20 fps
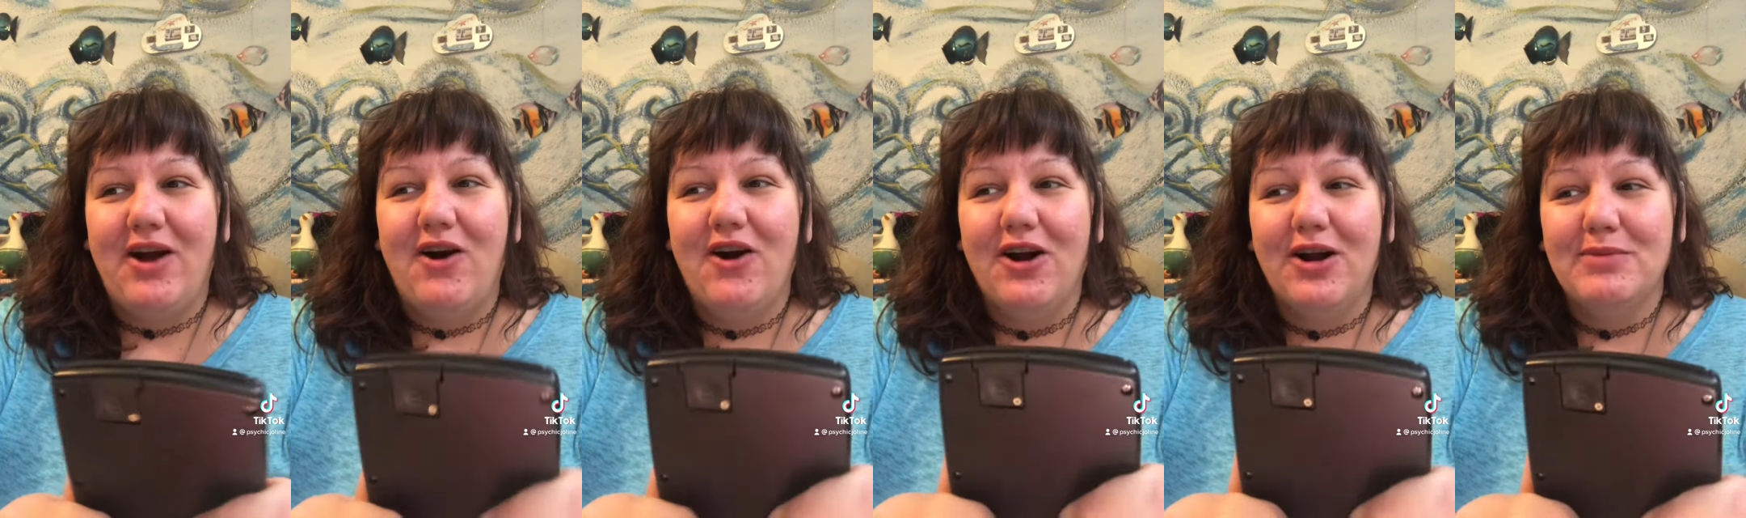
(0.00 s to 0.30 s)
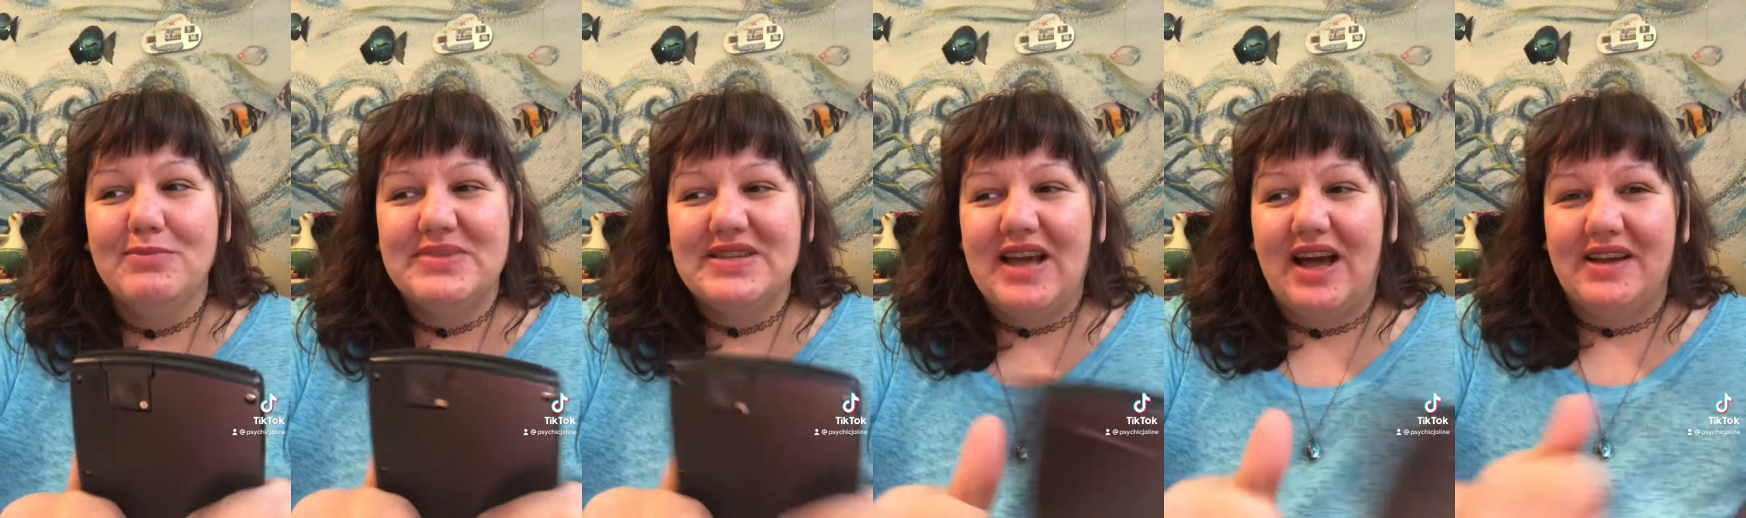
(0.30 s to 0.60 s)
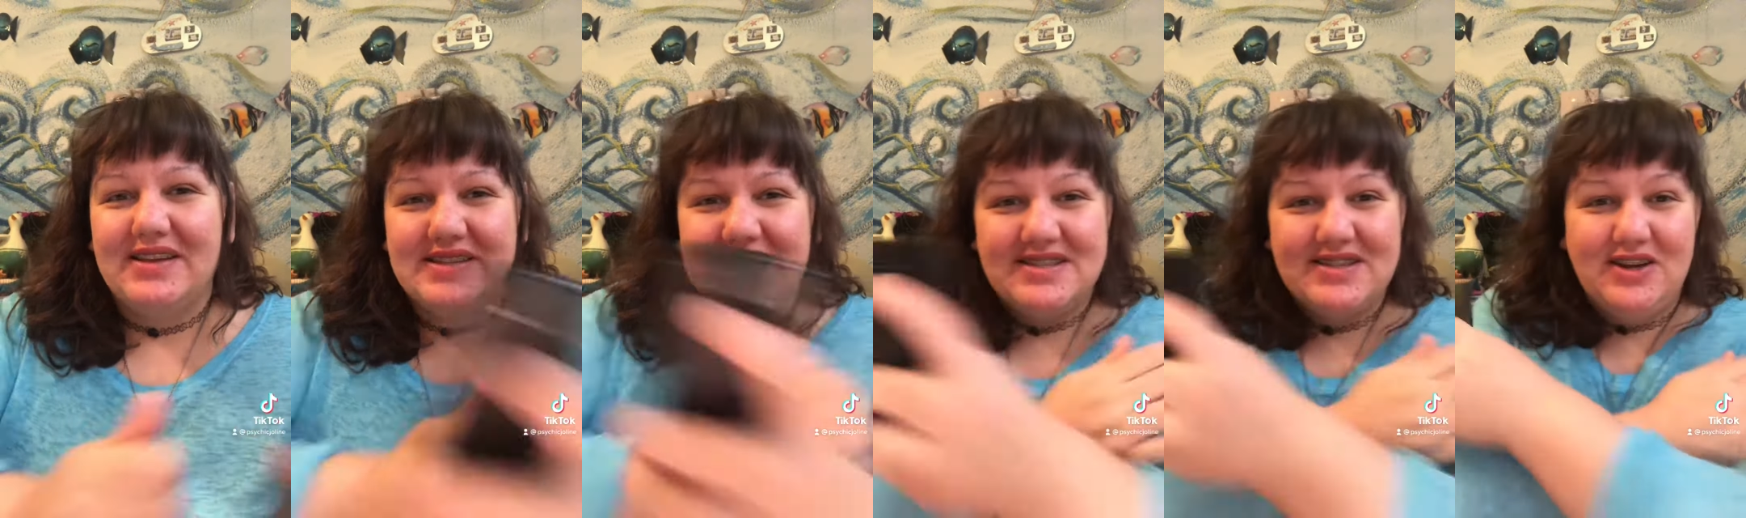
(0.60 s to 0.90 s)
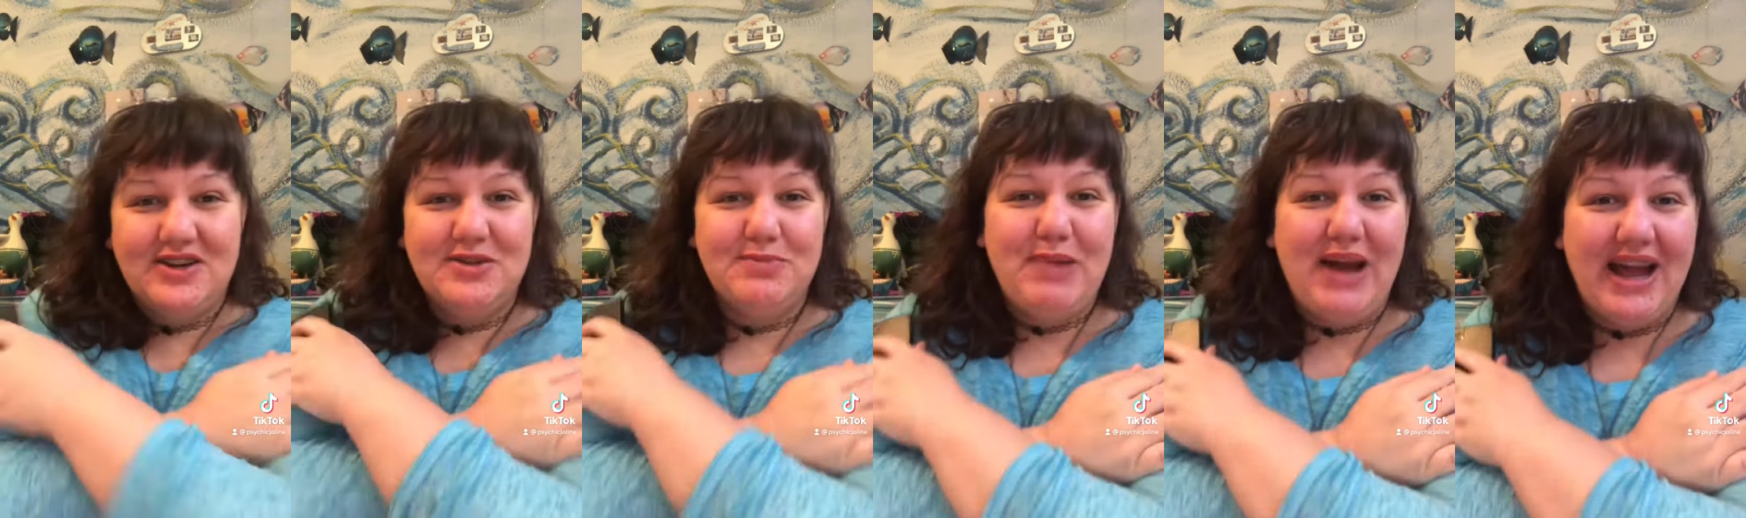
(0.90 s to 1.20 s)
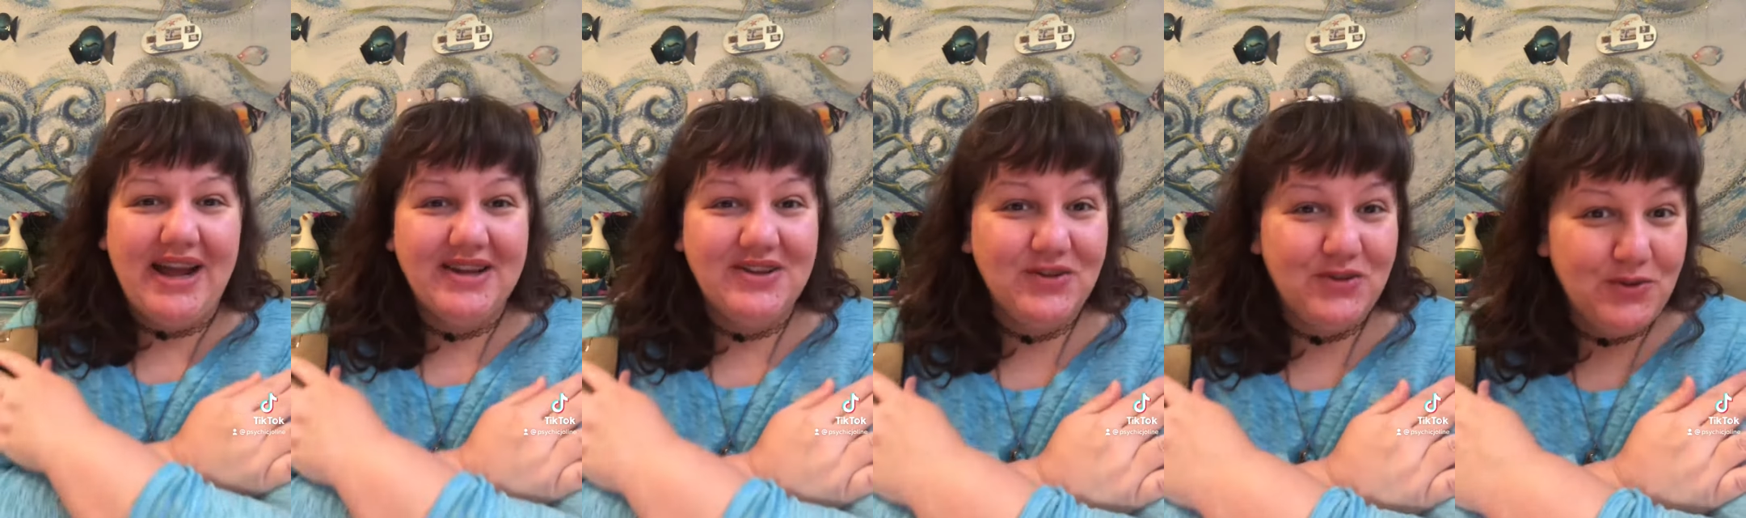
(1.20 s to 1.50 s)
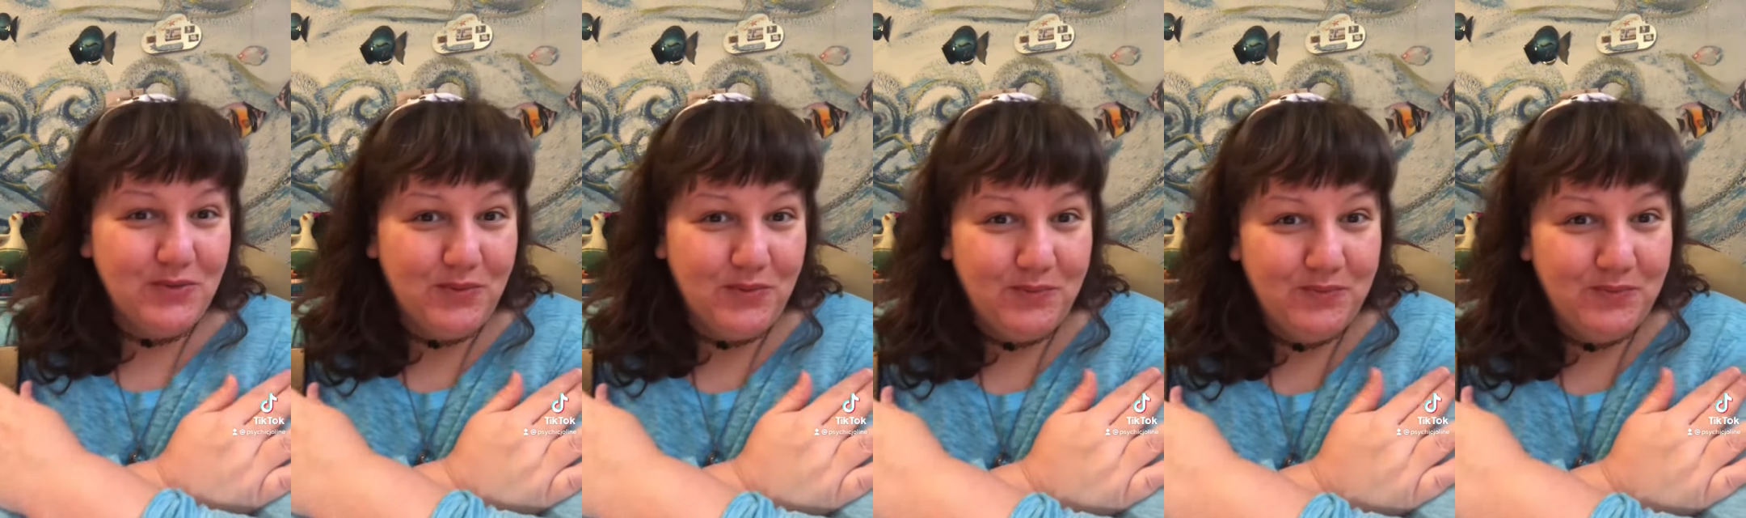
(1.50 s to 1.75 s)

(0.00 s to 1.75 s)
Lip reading: arms got sucked back into